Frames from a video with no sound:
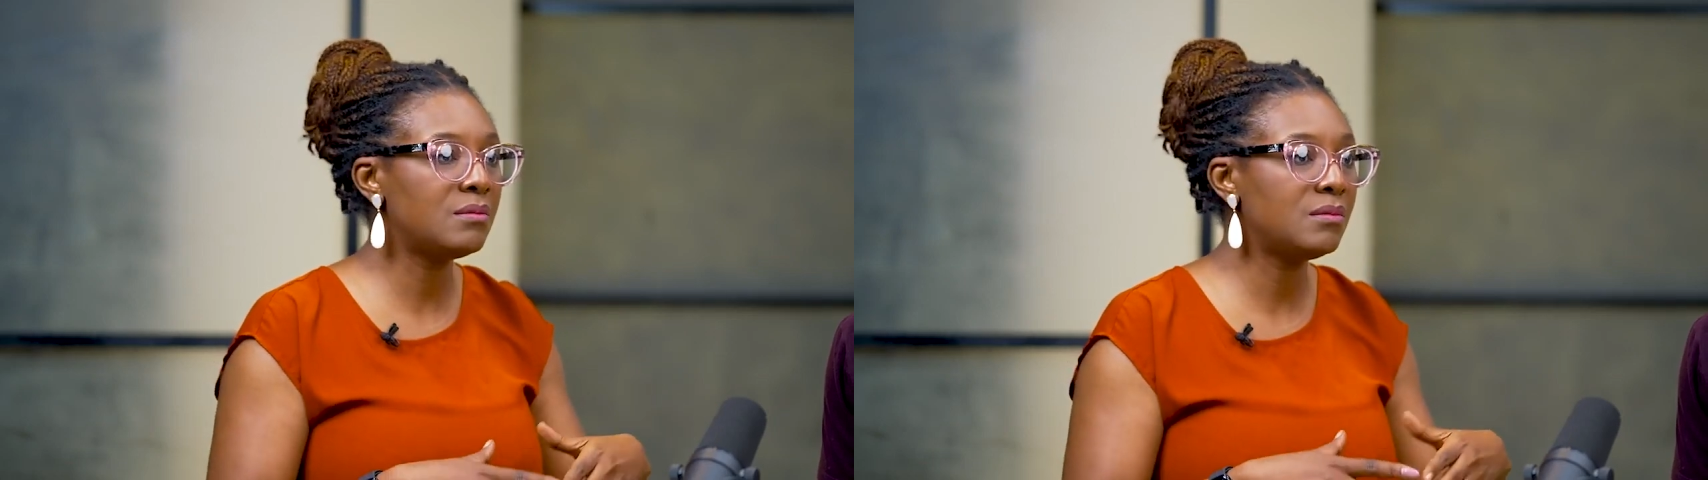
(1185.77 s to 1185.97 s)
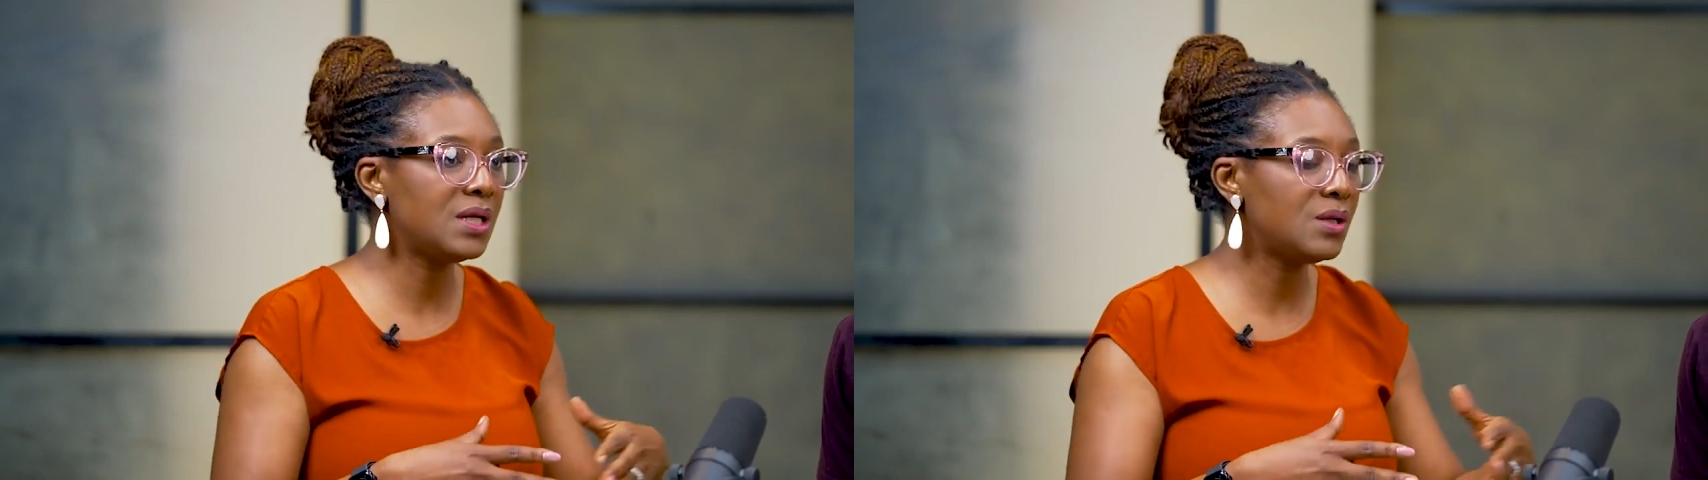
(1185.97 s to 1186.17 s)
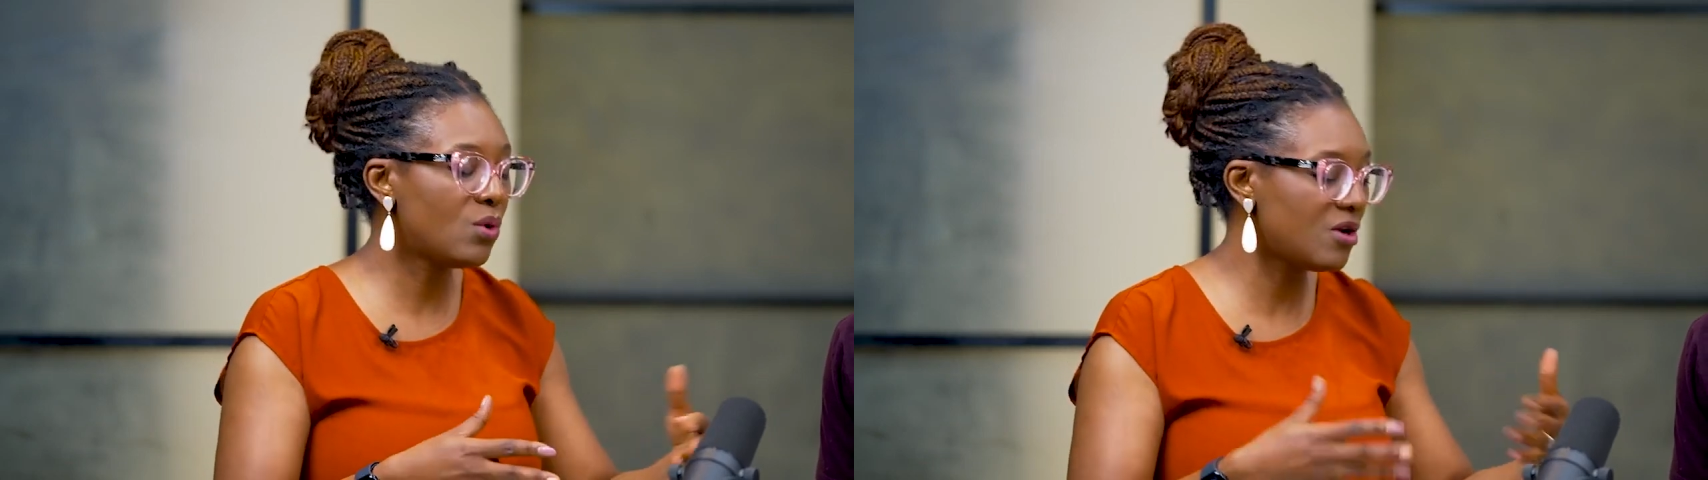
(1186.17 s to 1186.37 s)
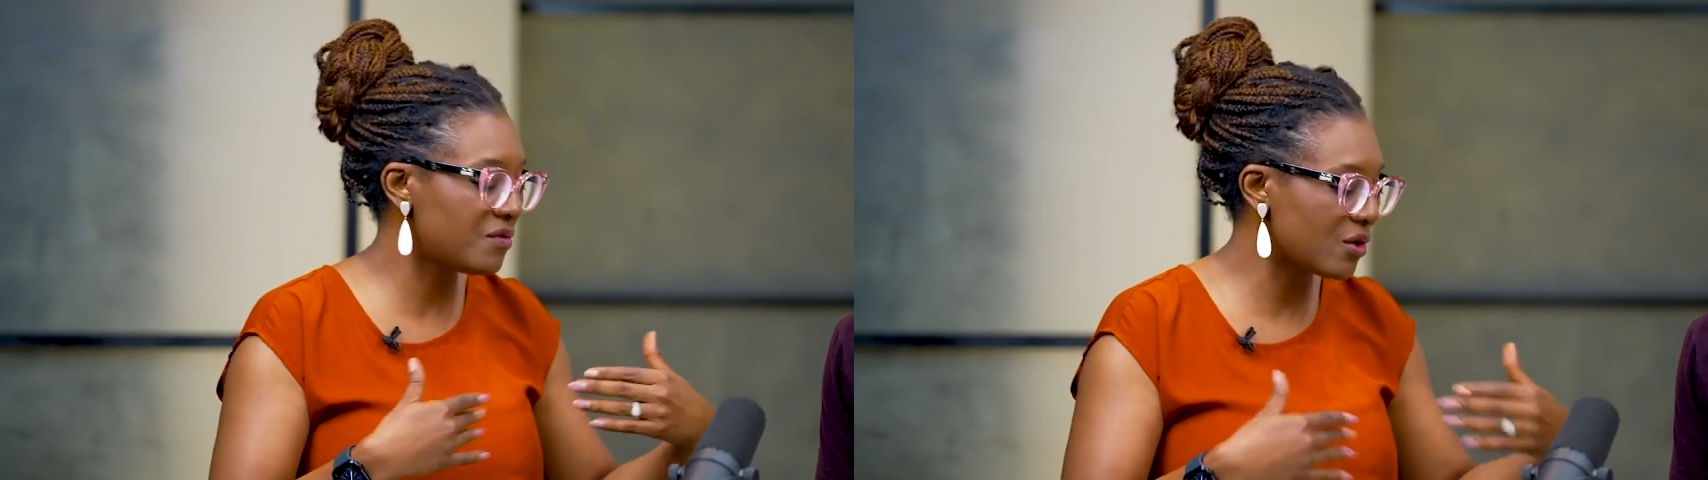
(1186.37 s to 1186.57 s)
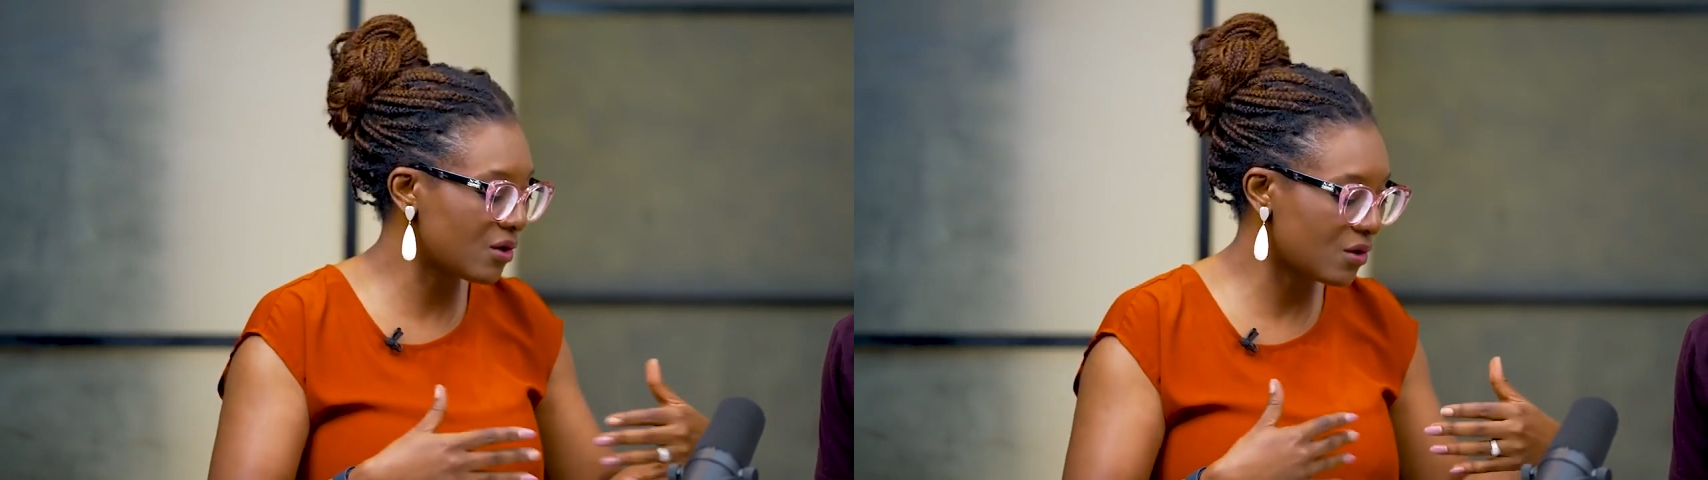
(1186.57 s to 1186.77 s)
in one
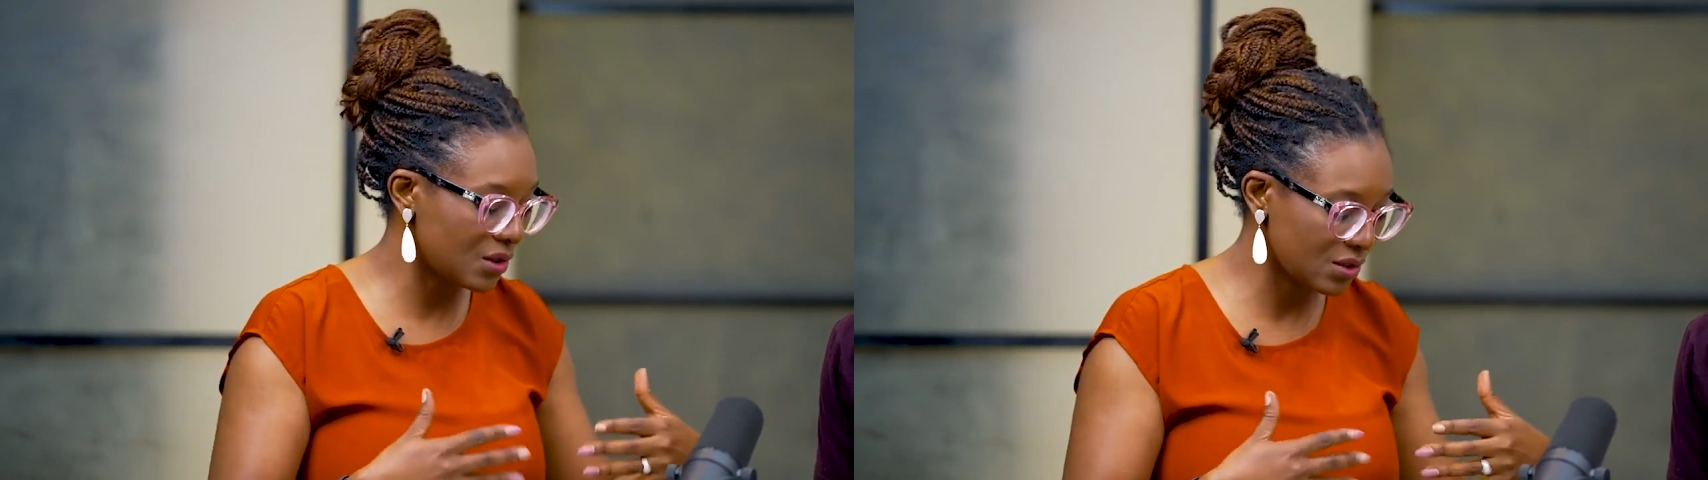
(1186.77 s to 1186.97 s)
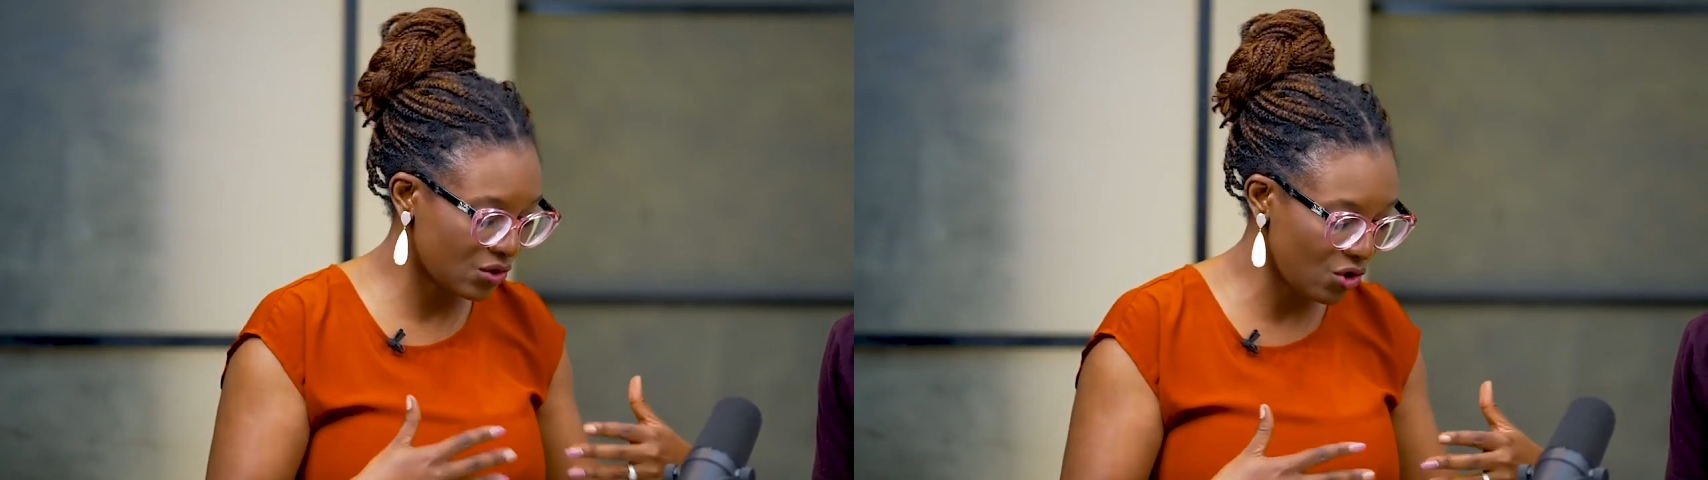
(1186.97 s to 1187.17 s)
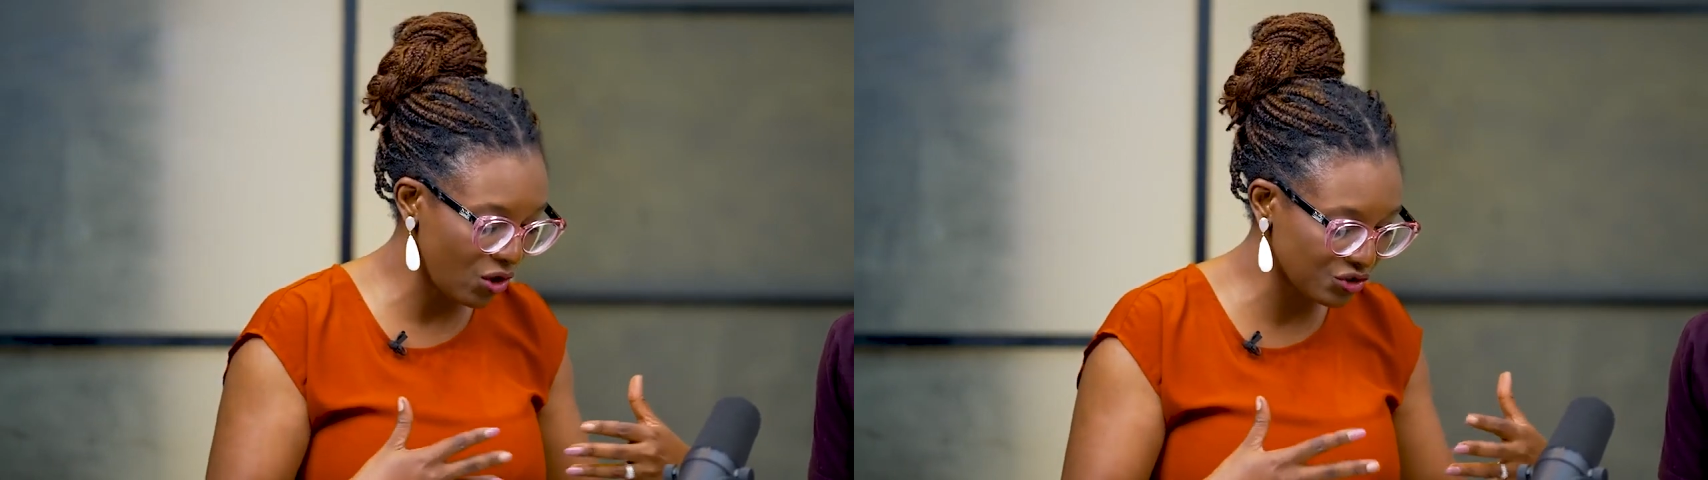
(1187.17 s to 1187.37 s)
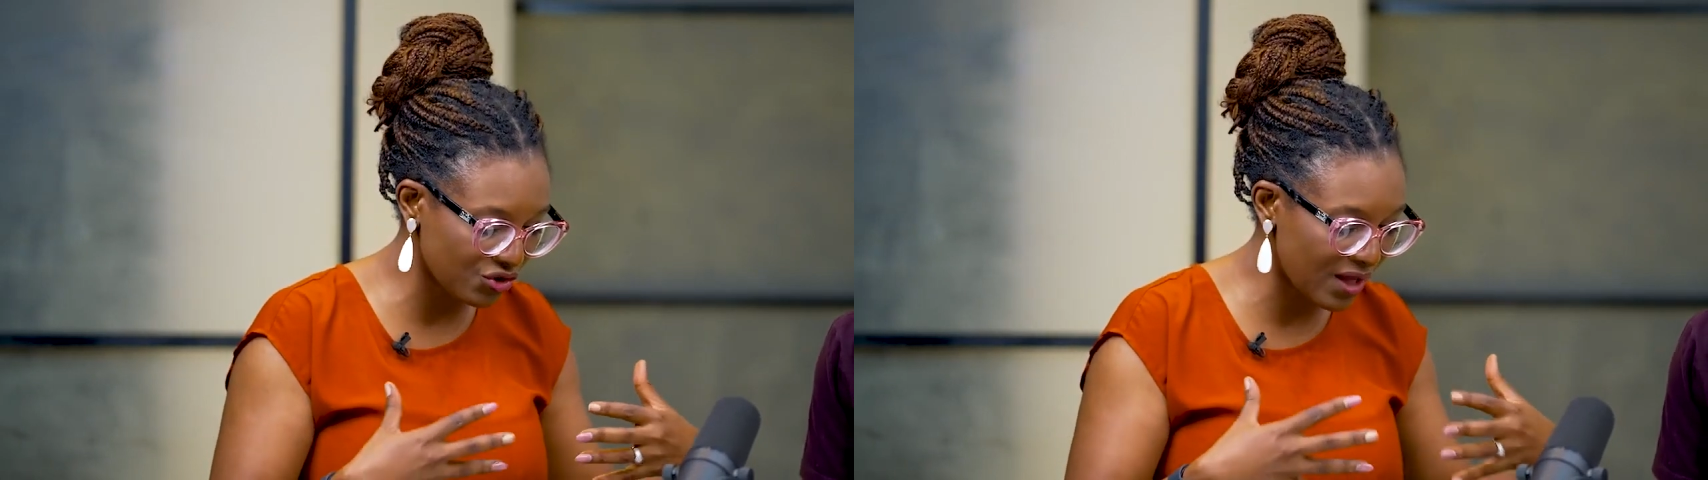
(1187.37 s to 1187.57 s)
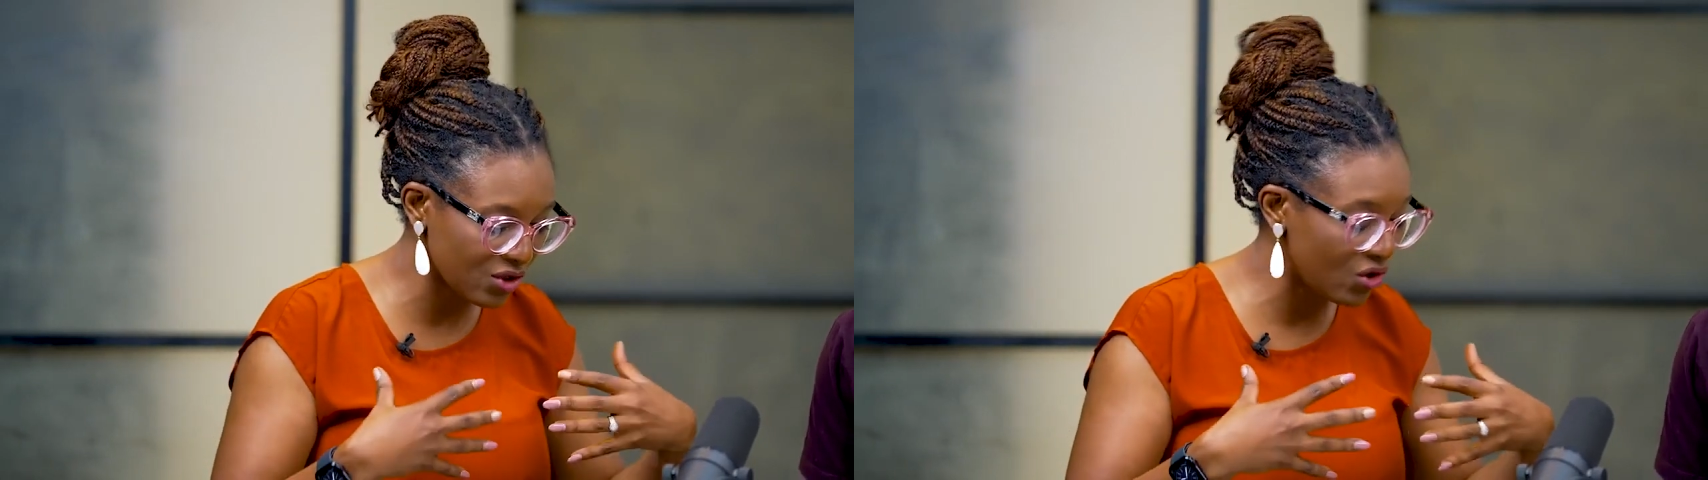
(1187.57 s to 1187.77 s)
of the cultural